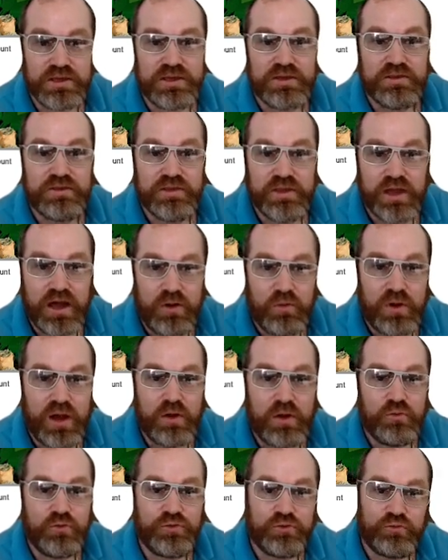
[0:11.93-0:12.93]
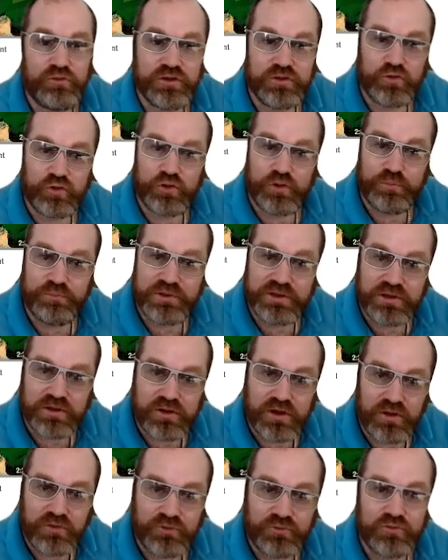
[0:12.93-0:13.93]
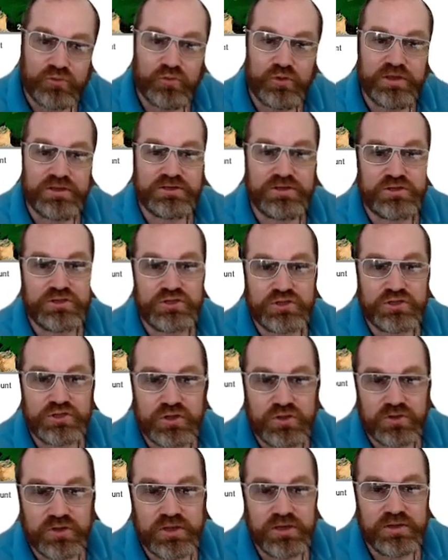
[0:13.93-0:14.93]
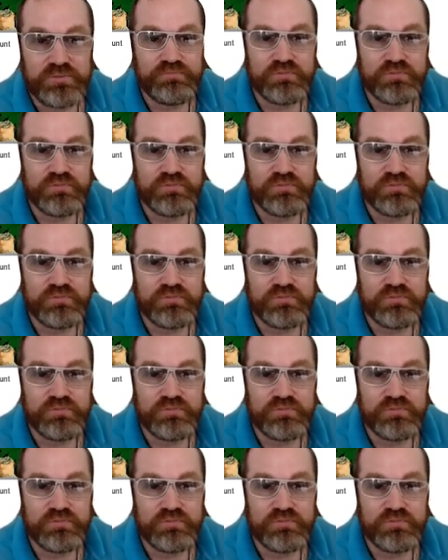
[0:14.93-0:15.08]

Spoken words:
Now I want to run it on a big account. Today is a Sunday.